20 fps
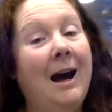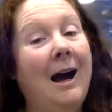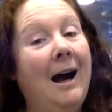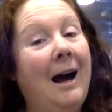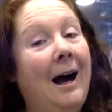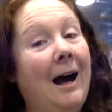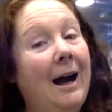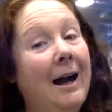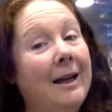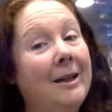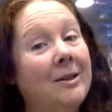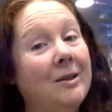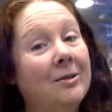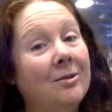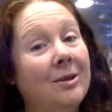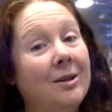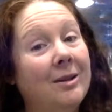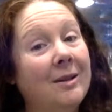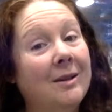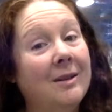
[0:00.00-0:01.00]
I just
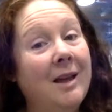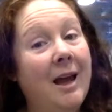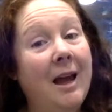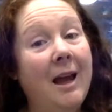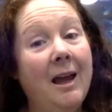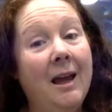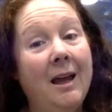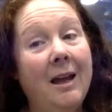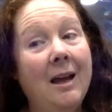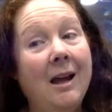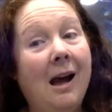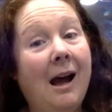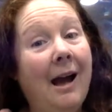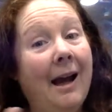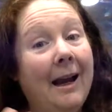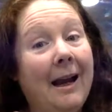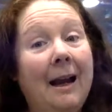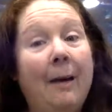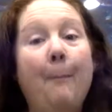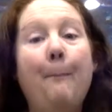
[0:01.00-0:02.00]
want to say, I
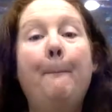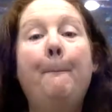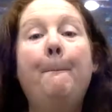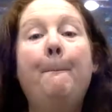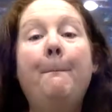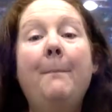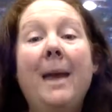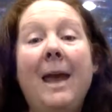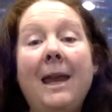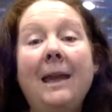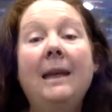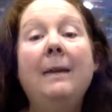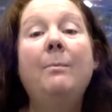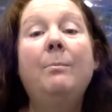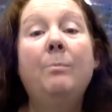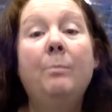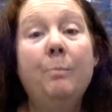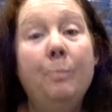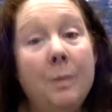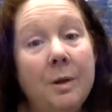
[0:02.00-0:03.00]
got many
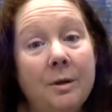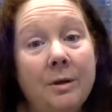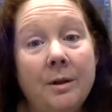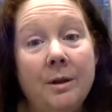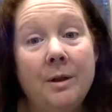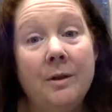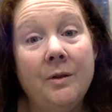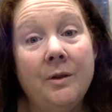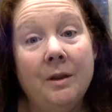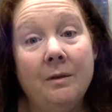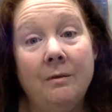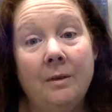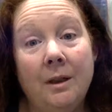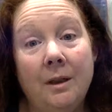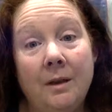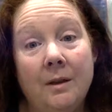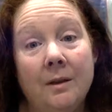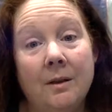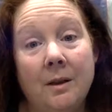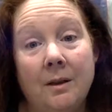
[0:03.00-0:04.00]
millions of
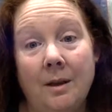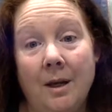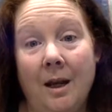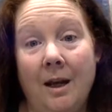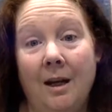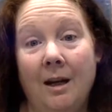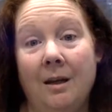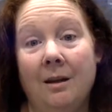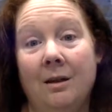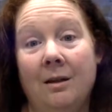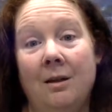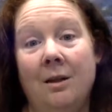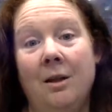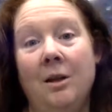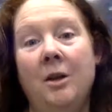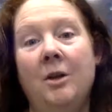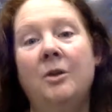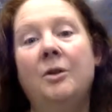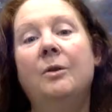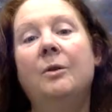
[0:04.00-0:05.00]
knees to take
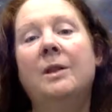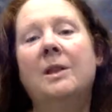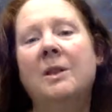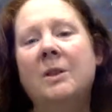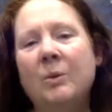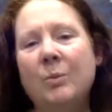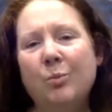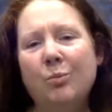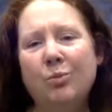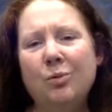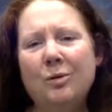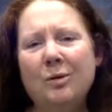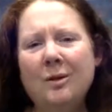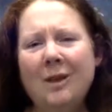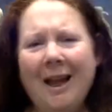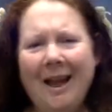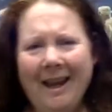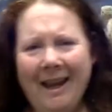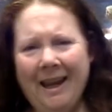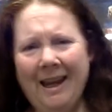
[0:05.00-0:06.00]
to
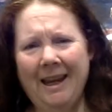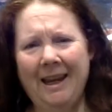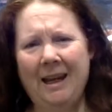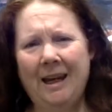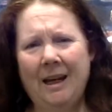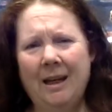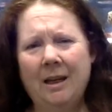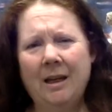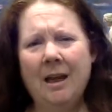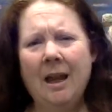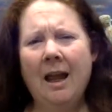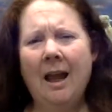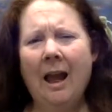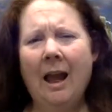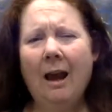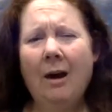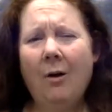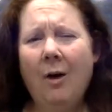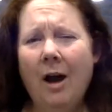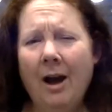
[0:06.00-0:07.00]
explain
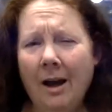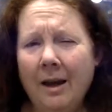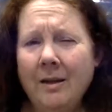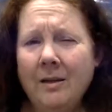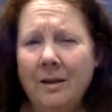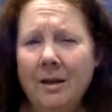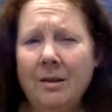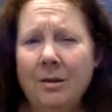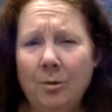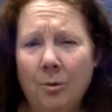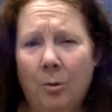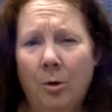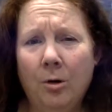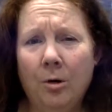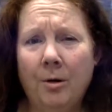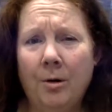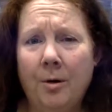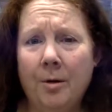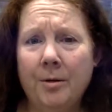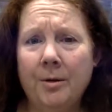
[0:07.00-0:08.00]
how I see the
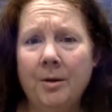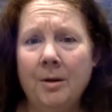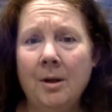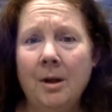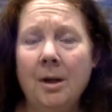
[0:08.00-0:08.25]
world